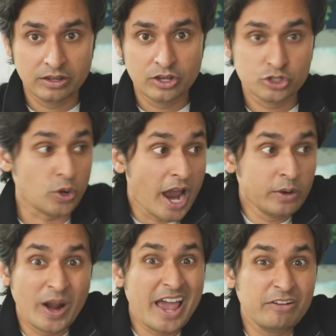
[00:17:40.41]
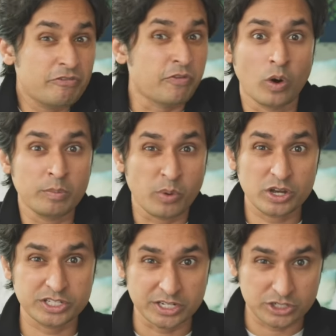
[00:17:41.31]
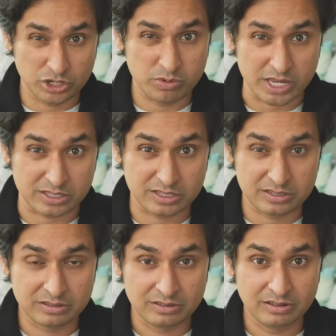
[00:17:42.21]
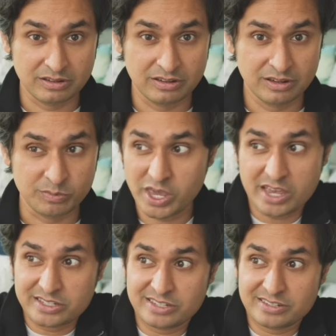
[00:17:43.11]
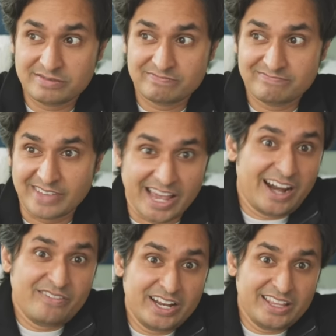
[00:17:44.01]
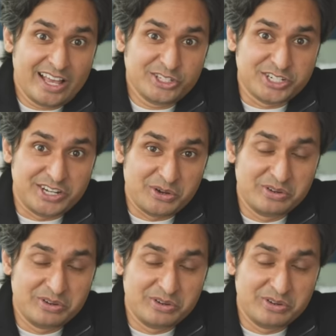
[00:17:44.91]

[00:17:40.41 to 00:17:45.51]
So I read four books in two weeks because I don't have anything else to do.